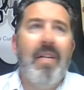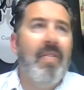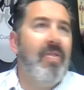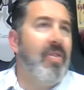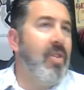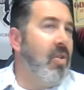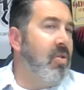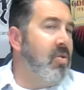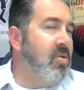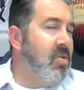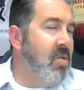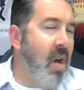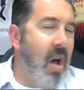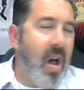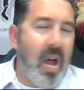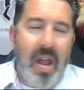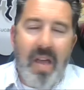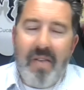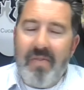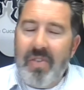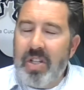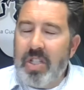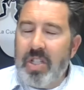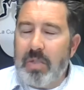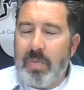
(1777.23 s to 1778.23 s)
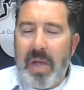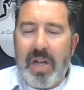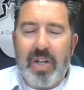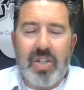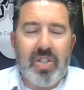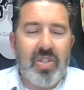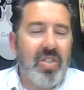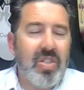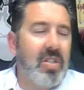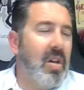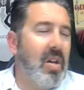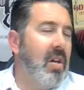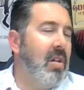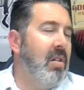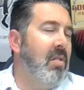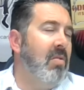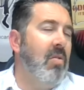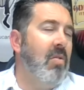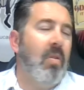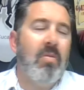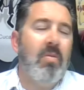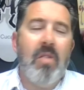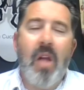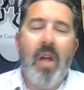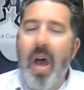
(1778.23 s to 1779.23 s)
they're not having inspections done,
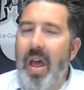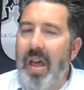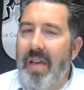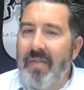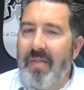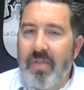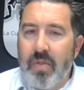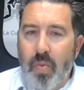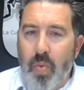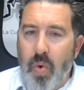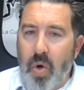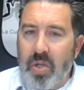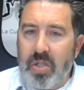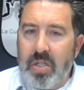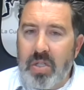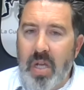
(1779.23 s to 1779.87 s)
they're not having the work